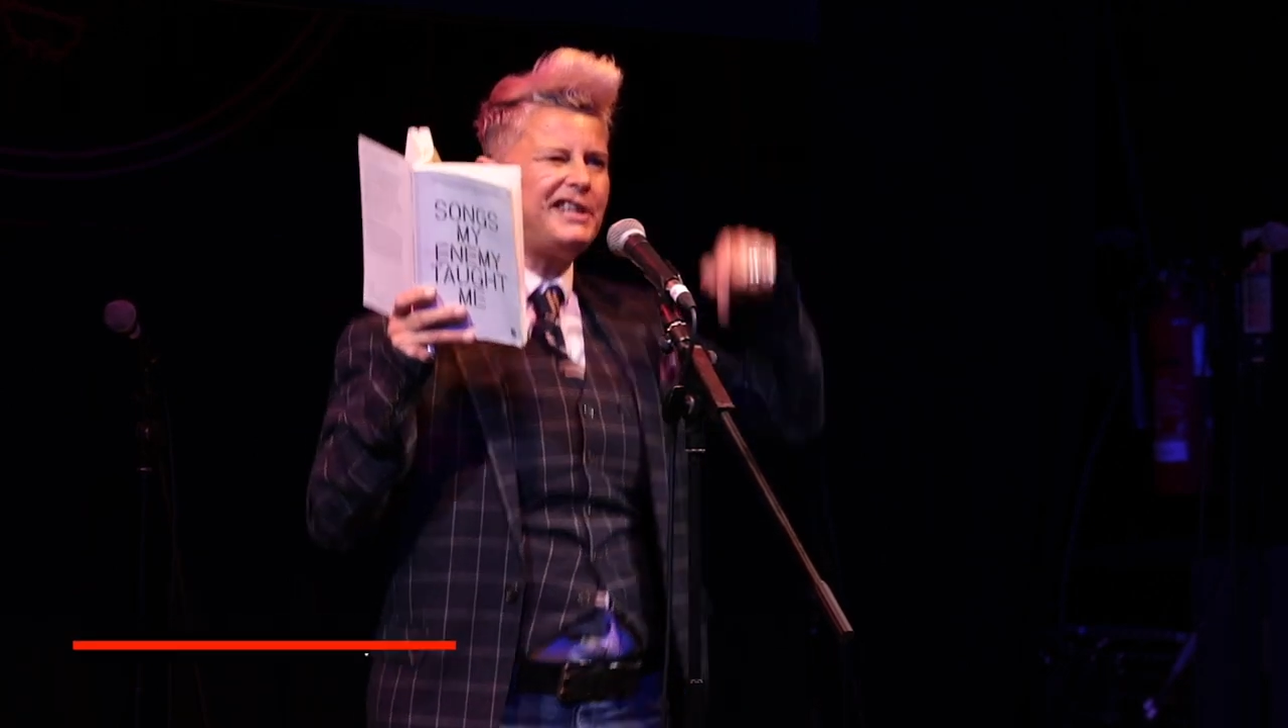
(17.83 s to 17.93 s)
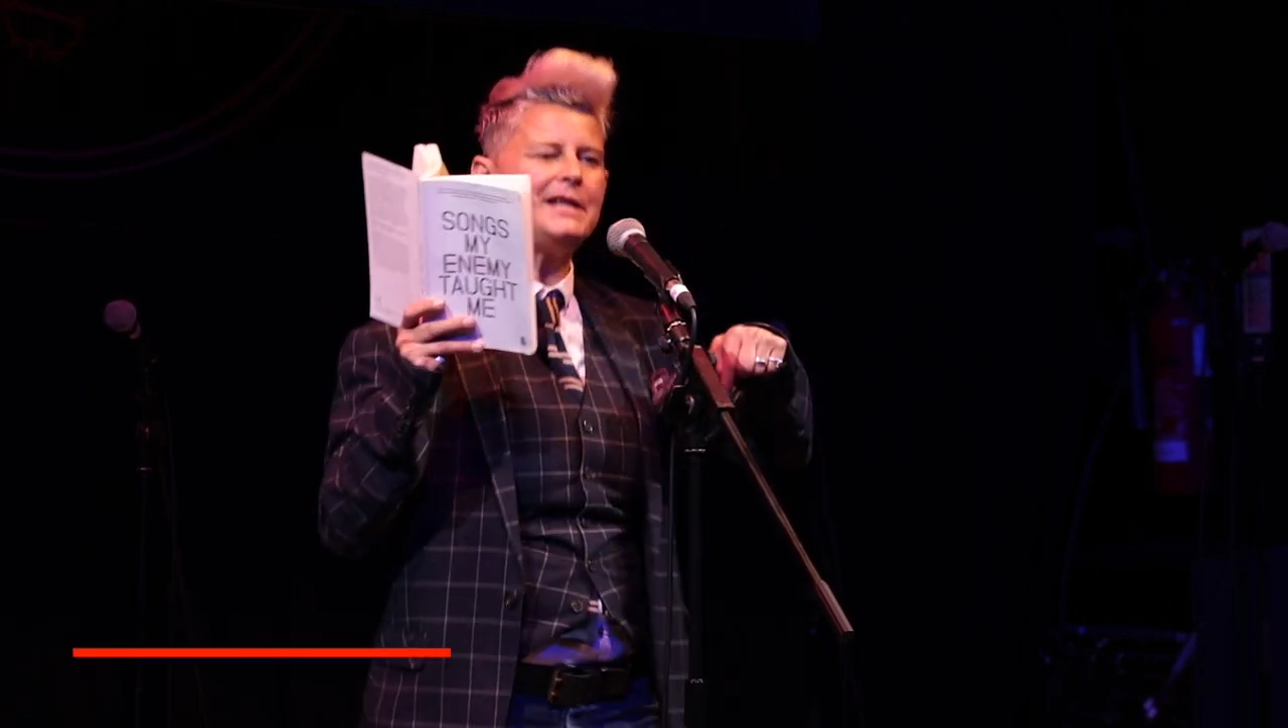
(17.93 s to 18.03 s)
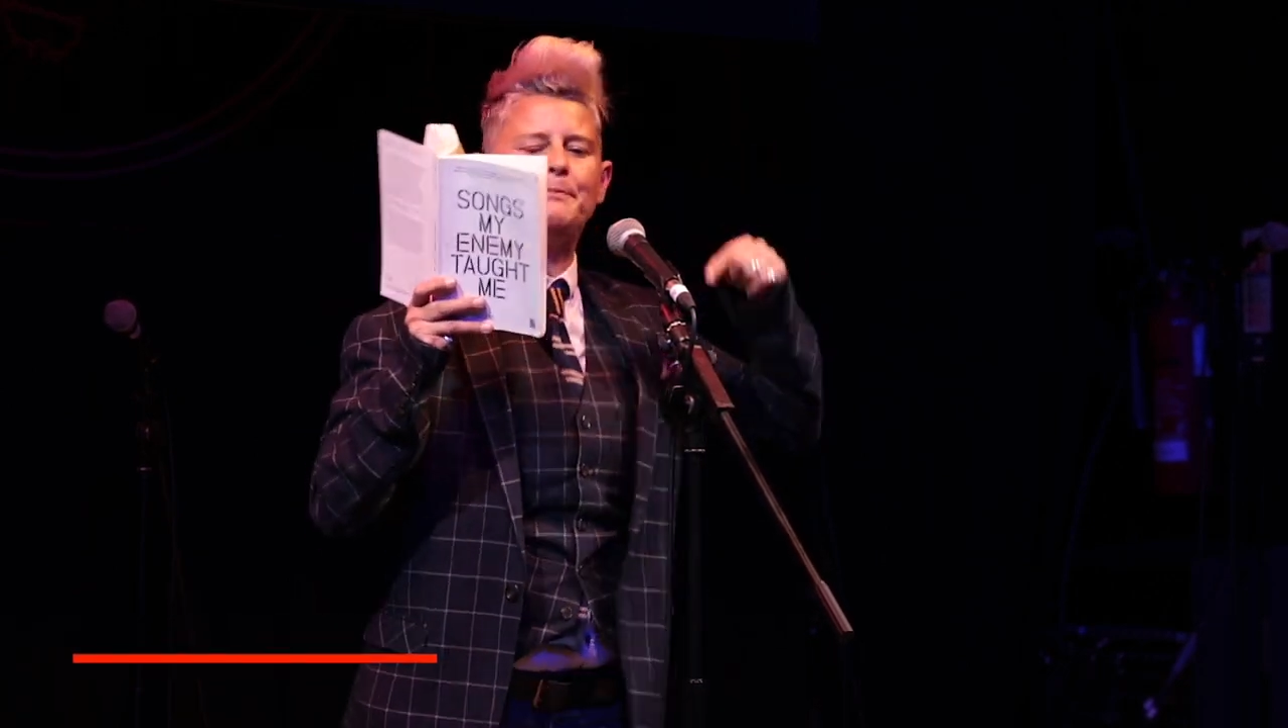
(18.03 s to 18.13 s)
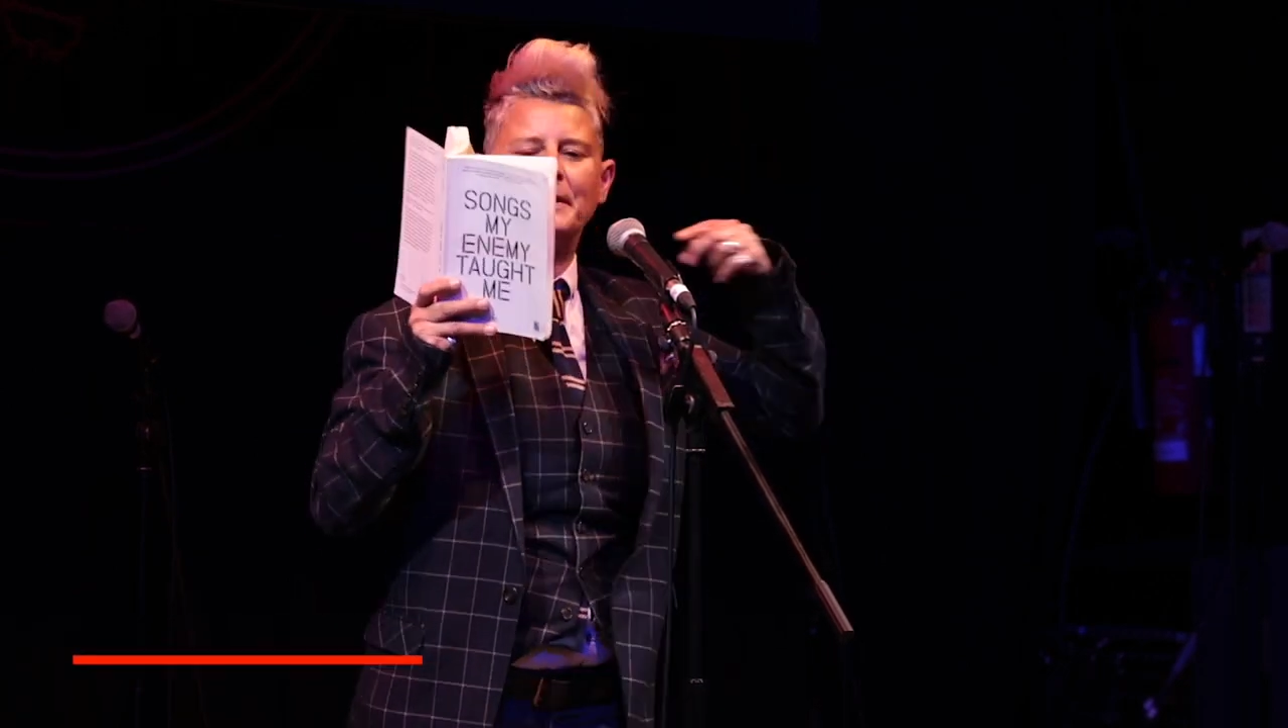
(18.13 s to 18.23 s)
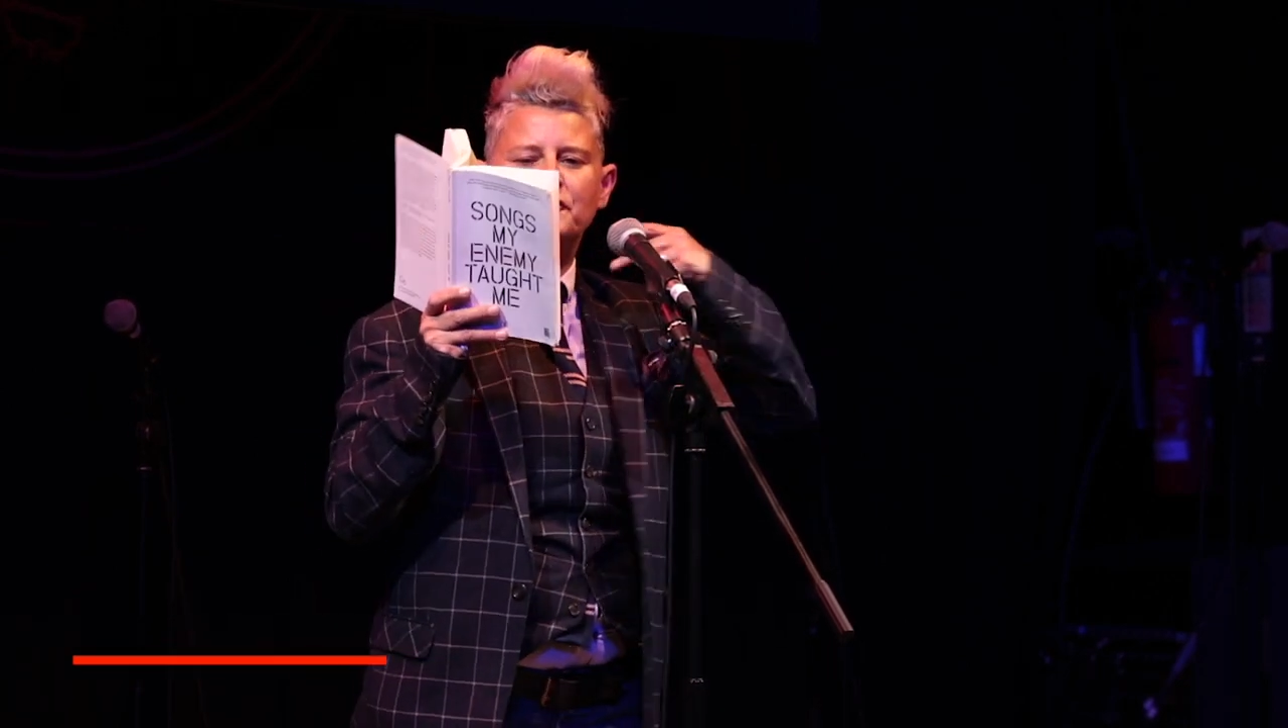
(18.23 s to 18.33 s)

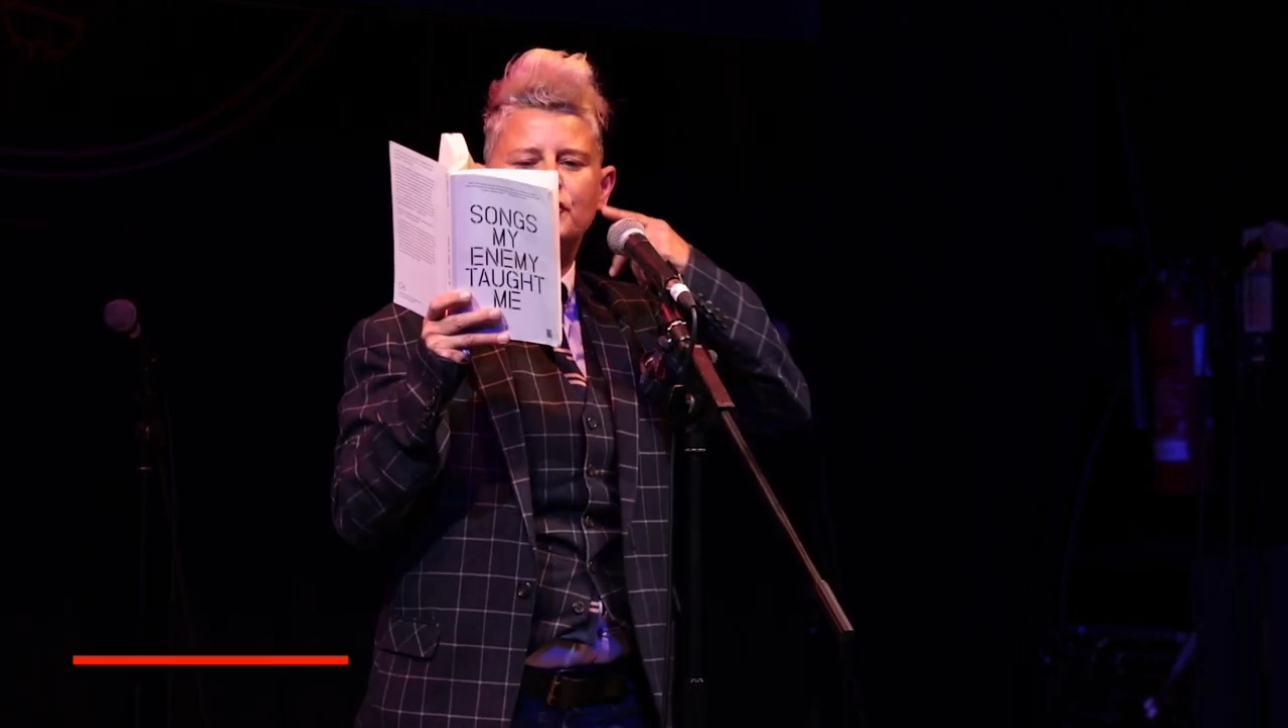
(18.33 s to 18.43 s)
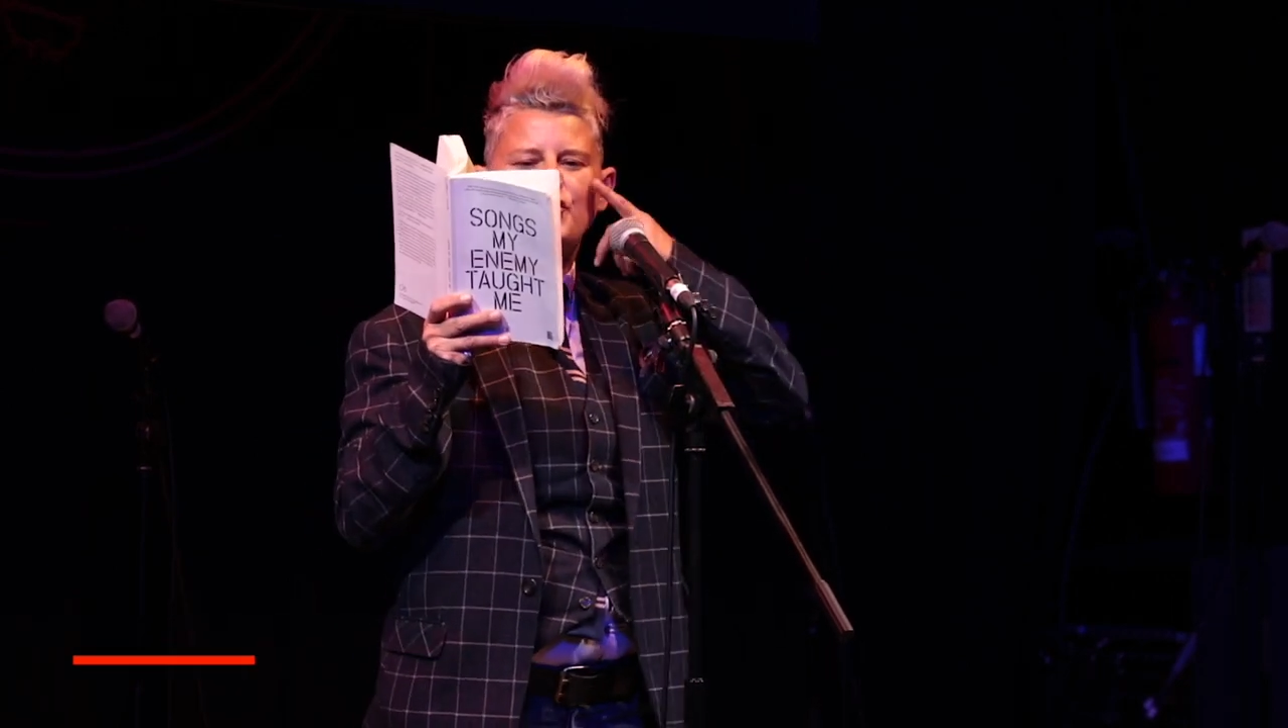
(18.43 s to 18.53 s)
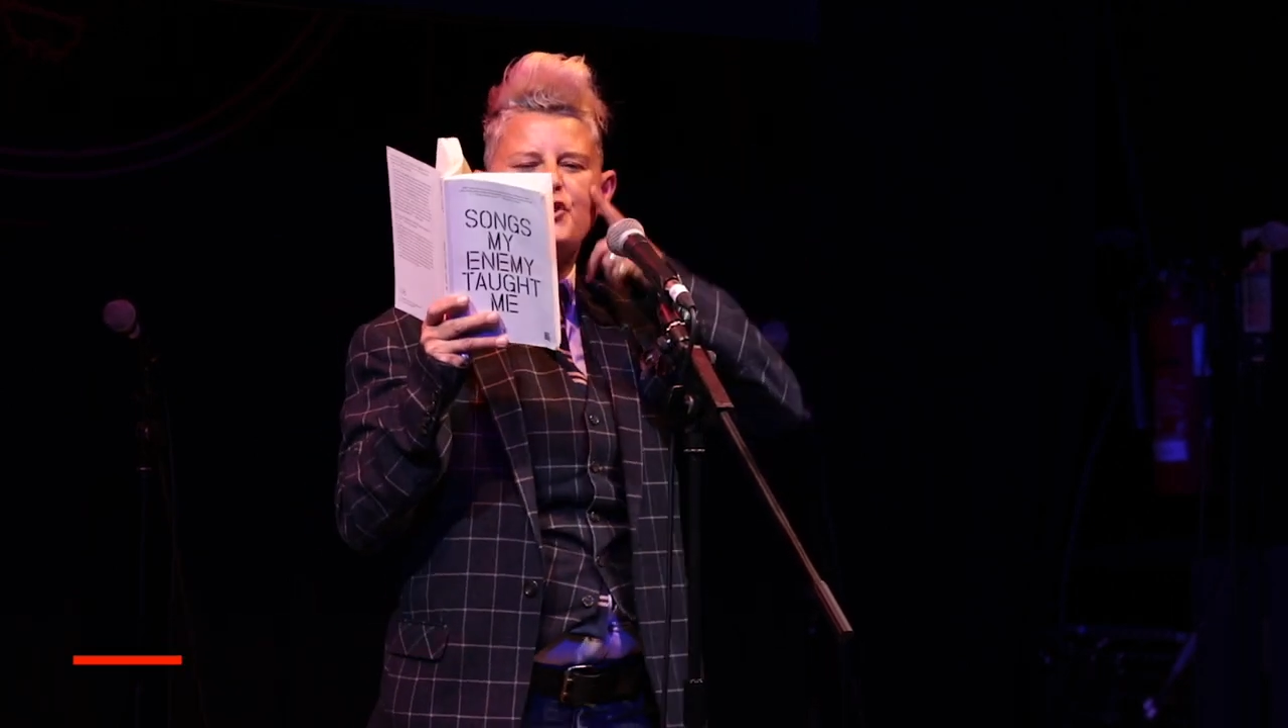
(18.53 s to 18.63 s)
deep into